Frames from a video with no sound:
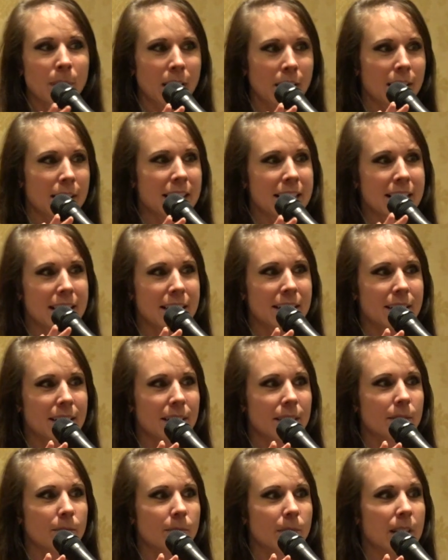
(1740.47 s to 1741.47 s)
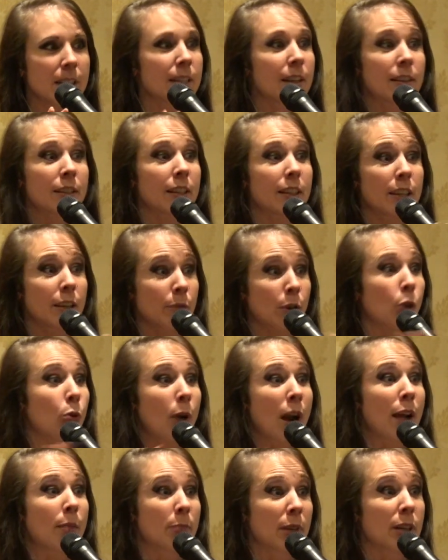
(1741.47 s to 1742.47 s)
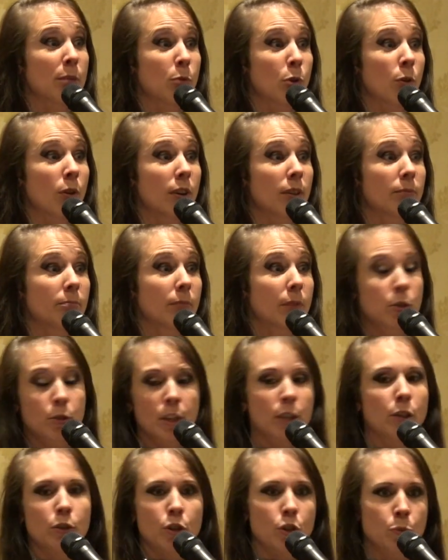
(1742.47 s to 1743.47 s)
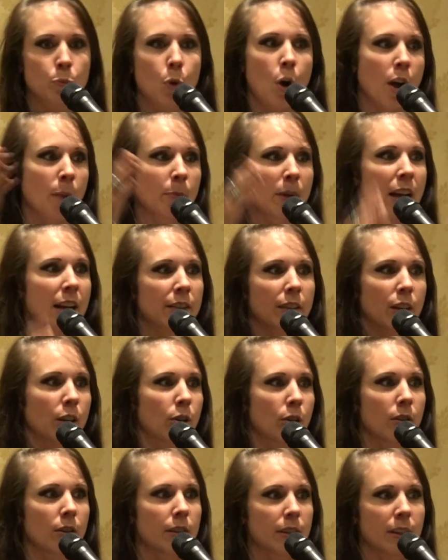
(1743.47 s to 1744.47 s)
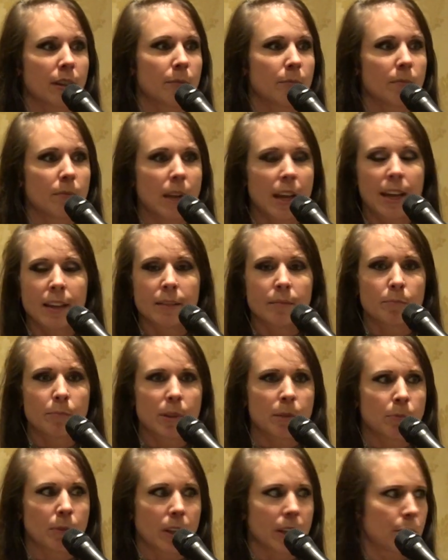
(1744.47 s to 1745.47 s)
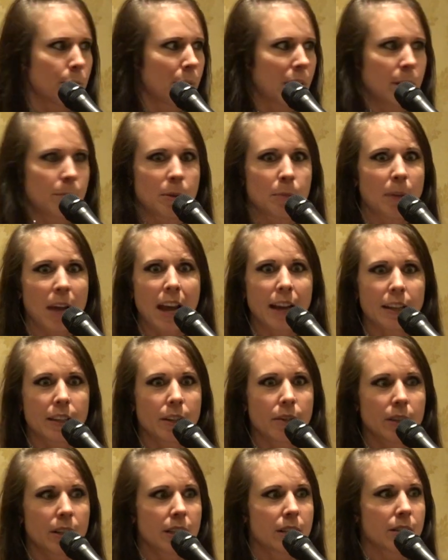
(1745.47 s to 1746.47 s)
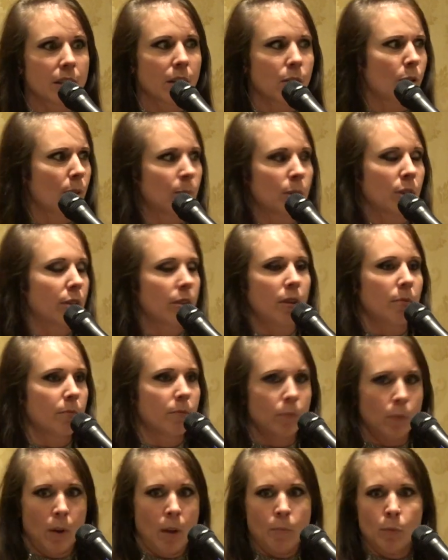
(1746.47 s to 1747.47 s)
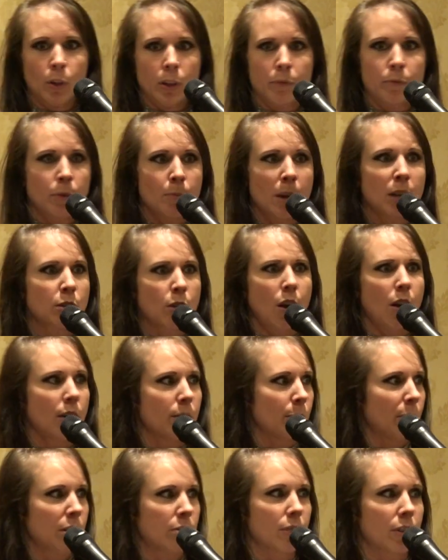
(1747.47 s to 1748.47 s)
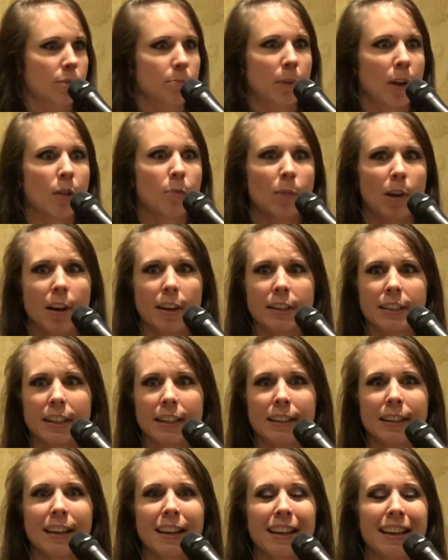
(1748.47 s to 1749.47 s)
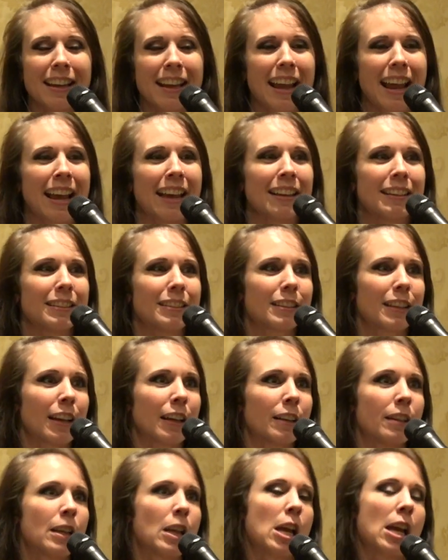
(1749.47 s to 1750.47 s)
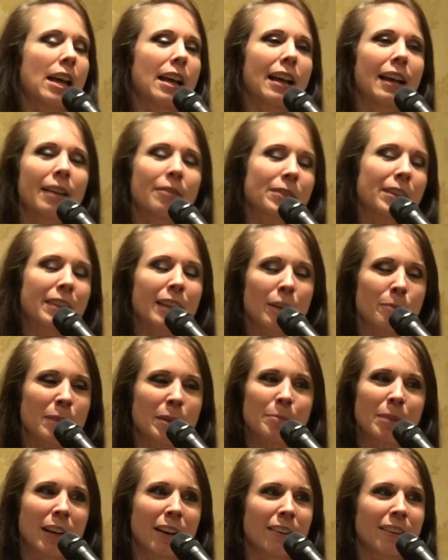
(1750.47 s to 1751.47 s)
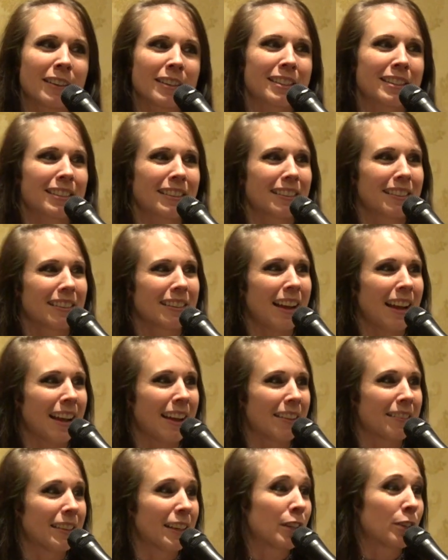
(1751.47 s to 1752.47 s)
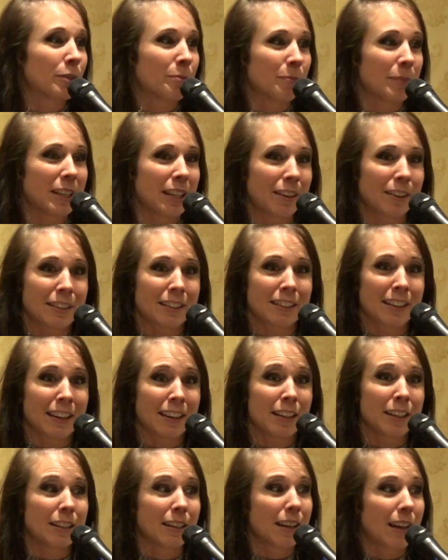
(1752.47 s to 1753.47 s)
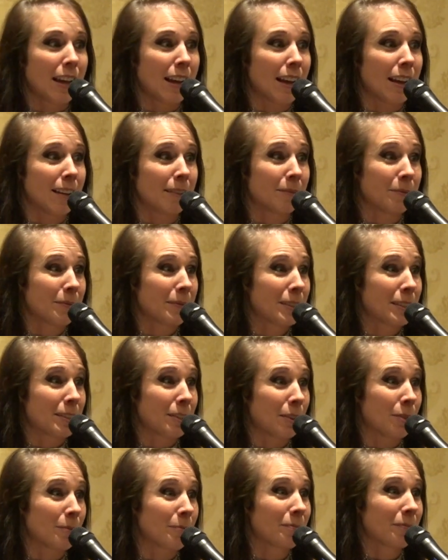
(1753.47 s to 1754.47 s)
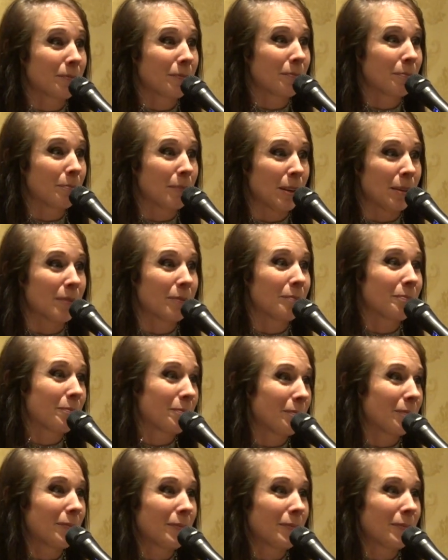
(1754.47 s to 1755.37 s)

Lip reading: where he doesn't give a crap anymore. So he'll just walk behind the curtain, and people are like, "You can't be back here." And he's like, "Look, I'm for my daughter, Mistress Belmont." And I have to thank my parents. They couldn't be here tonight, but